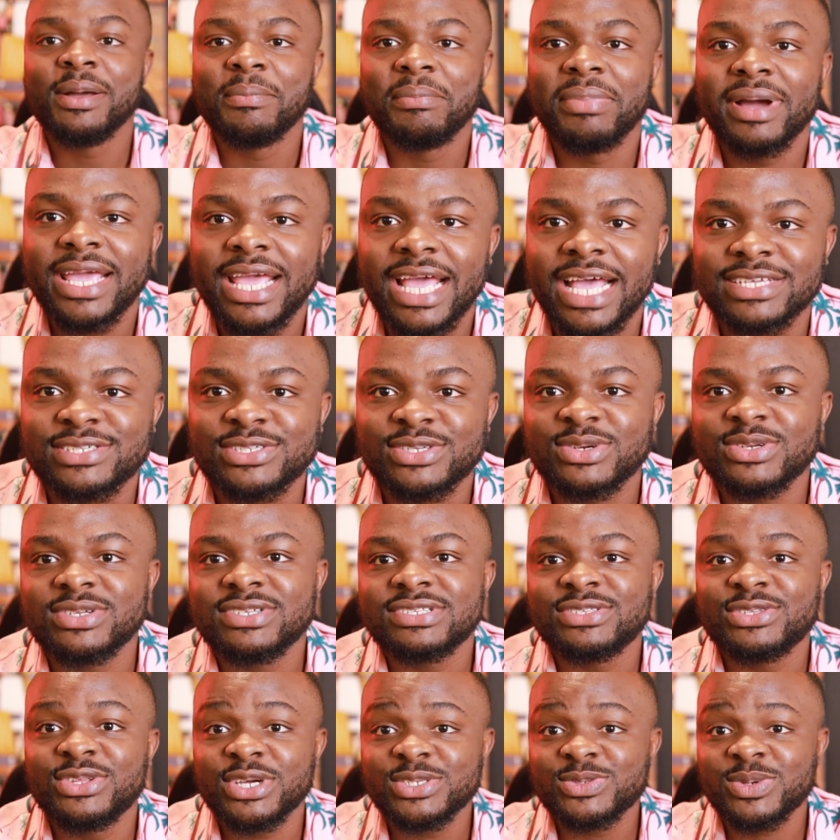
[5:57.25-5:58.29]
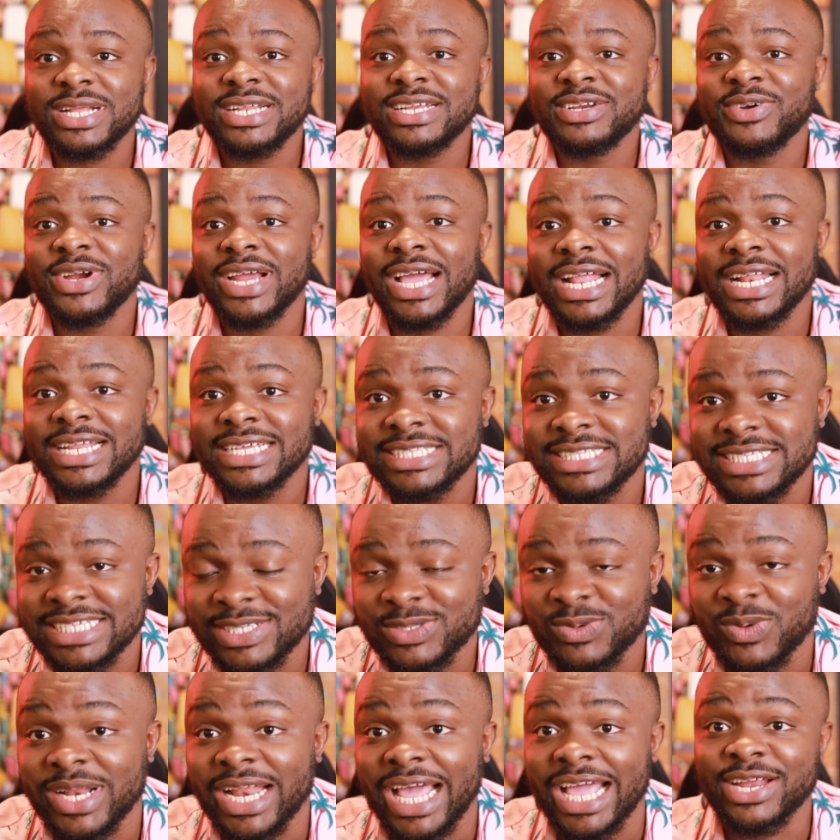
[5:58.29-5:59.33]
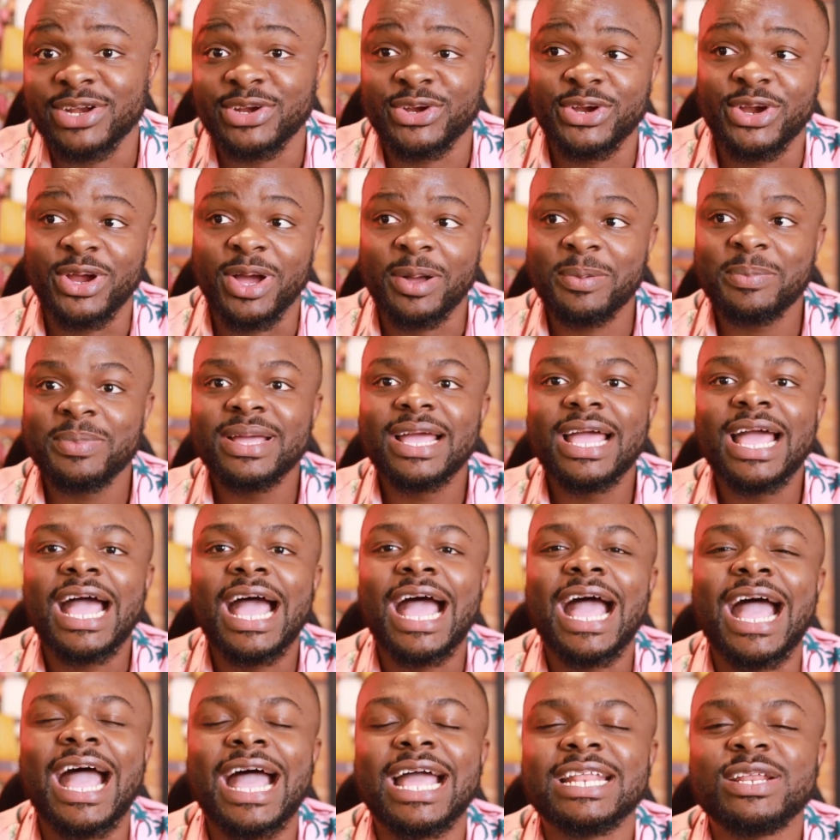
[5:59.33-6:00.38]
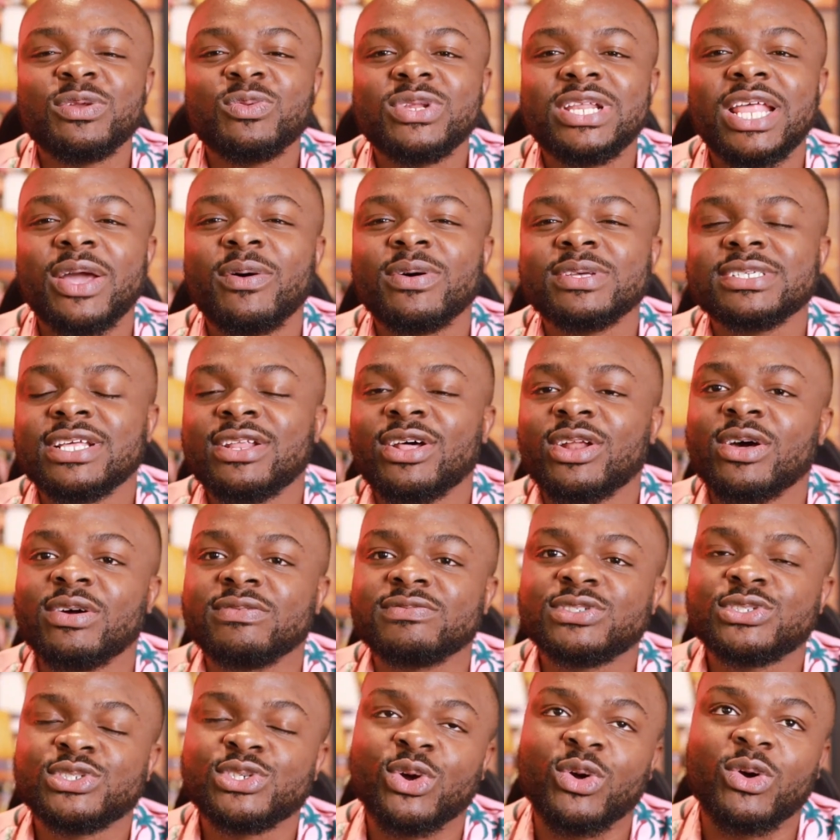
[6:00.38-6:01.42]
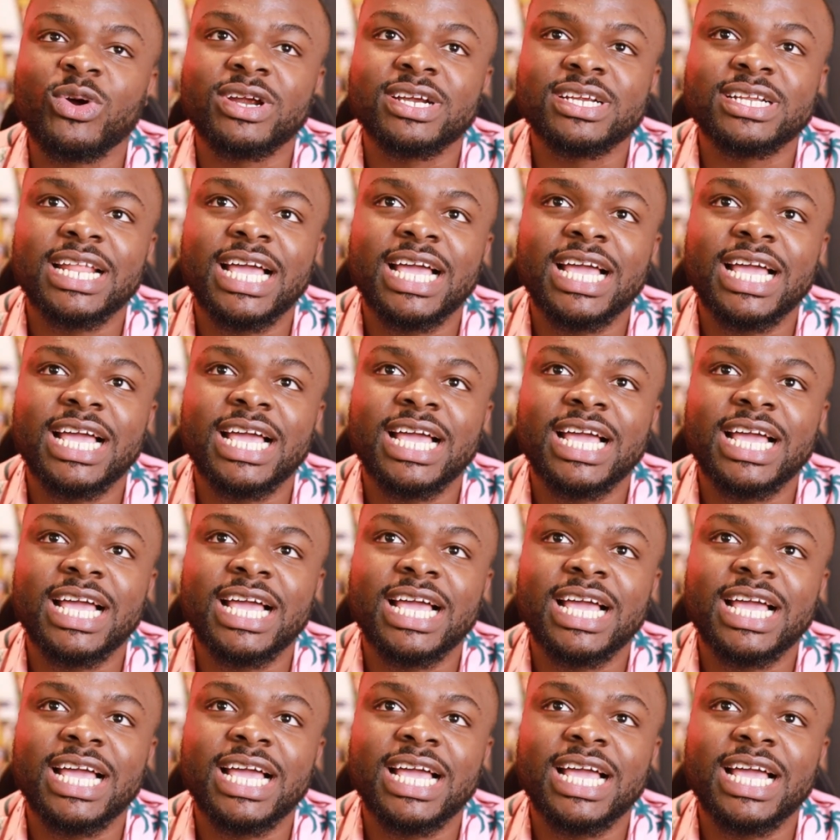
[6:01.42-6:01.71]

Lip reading: But yeah, so those were the realities when I grew up, and there was a lot of chores.